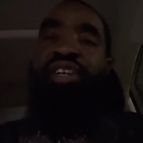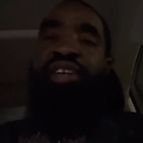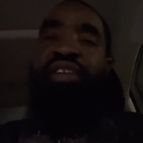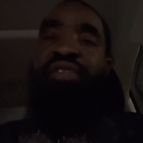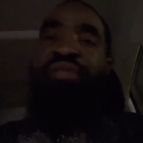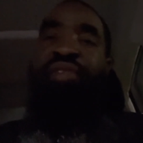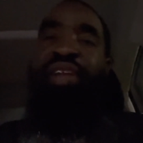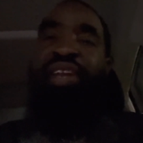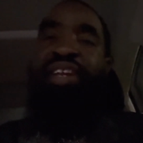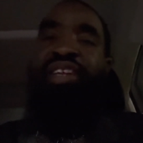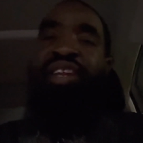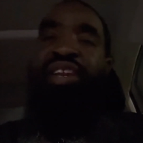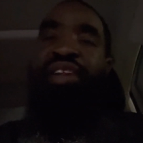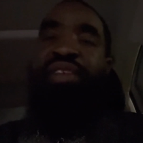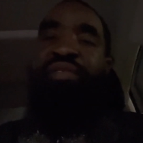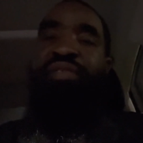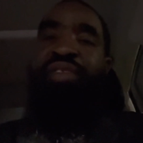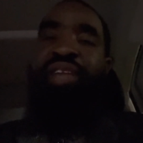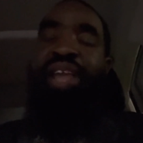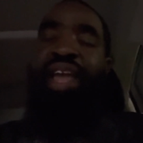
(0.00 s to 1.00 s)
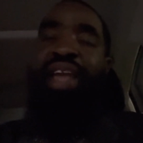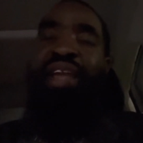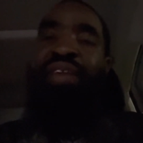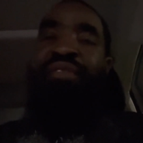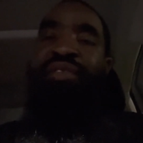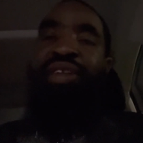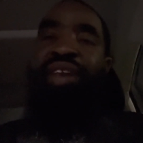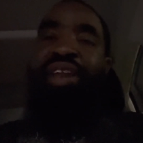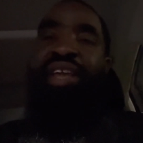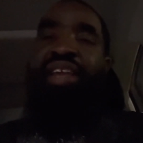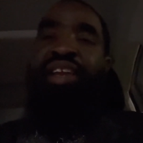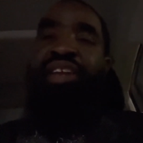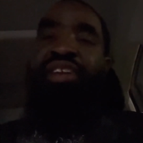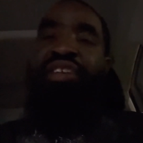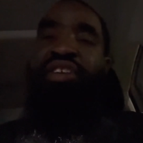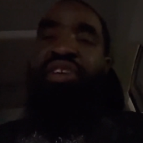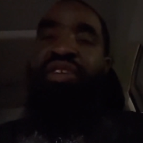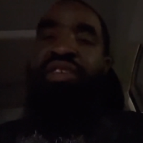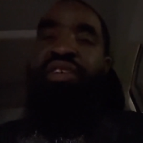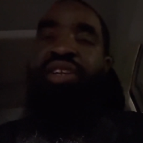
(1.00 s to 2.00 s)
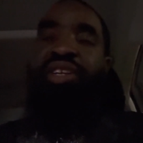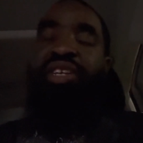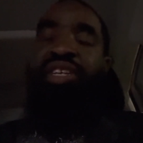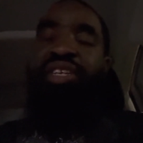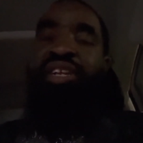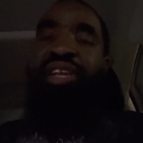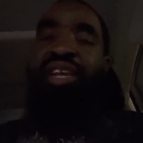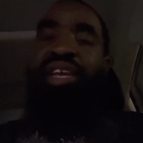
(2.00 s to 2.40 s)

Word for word: arrested on gang-related charges.